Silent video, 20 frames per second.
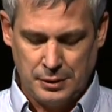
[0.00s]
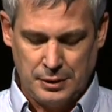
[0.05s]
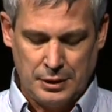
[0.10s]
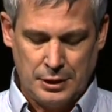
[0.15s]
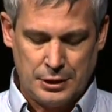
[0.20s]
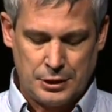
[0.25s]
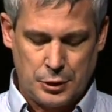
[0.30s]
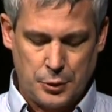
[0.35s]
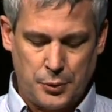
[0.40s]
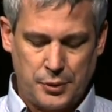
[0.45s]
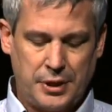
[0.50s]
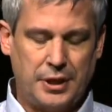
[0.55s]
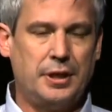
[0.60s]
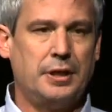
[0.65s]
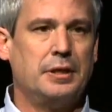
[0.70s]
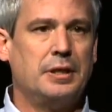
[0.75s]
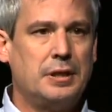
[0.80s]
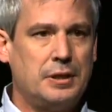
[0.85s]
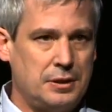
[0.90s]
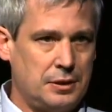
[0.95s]
So
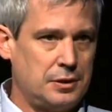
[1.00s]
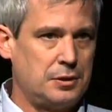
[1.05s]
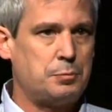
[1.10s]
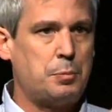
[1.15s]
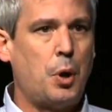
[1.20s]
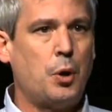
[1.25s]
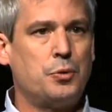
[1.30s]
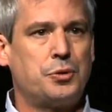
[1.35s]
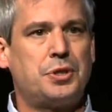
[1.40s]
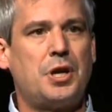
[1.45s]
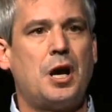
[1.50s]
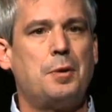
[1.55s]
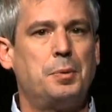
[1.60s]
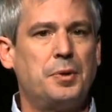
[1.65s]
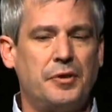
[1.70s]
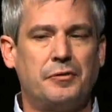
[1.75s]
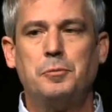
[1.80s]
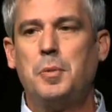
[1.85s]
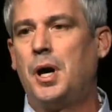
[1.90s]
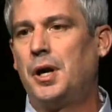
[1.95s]
again,
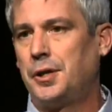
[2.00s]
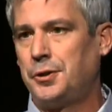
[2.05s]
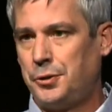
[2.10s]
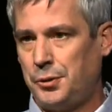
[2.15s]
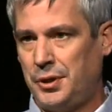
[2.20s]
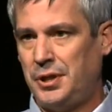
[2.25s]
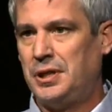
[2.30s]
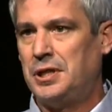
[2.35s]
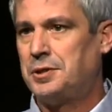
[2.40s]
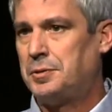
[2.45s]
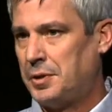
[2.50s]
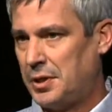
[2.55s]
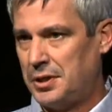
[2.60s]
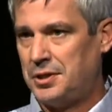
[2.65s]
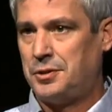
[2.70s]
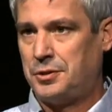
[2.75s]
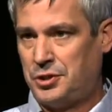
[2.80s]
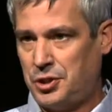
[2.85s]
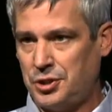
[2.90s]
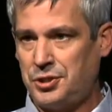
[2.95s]
post-operative monitoring is
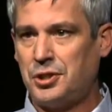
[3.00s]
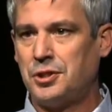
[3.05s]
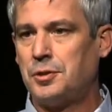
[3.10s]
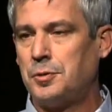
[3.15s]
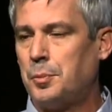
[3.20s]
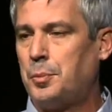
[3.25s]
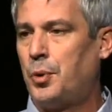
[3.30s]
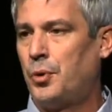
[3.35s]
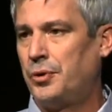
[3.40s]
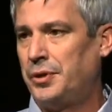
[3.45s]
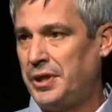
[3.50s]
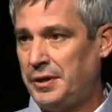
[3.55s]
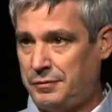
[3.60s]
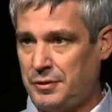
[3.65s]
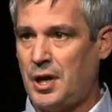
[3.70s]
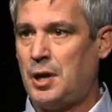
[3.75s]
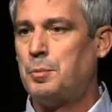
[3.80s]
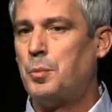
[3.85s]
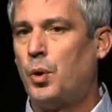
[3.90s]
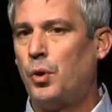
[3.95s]
just as important, if
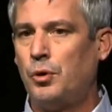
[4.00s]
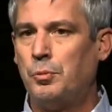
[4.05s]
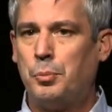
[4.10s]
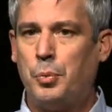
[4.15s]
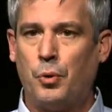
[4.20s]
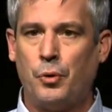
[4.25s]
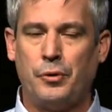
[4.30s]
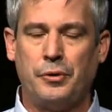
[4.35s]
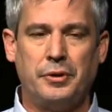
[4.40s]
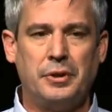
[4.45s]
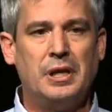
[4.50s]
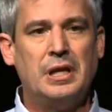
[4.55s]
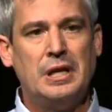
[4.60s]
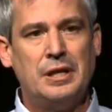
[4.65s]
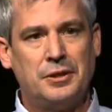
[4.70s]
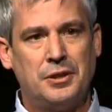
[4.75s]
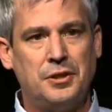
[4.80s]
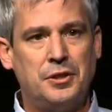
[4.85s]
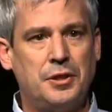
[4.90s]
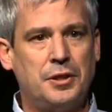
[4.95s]
not more important,
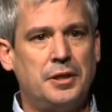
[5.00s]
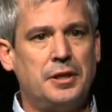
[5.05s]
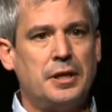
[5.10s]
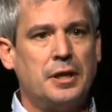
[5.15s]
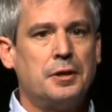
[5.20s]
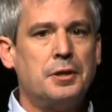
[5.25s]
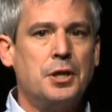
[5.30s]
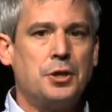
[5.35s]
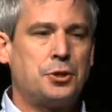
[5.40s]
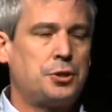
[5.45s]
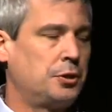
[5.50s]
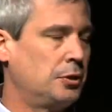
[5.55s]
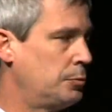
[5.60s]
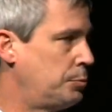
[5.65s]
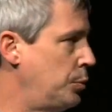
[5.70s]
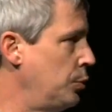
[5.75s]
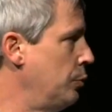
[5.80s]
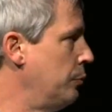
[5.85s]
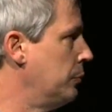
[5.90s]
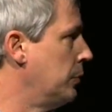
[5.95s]
than the initial
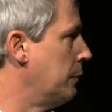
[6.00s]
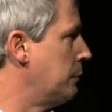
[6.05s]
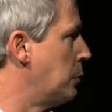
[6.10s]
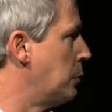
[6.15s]
approval of the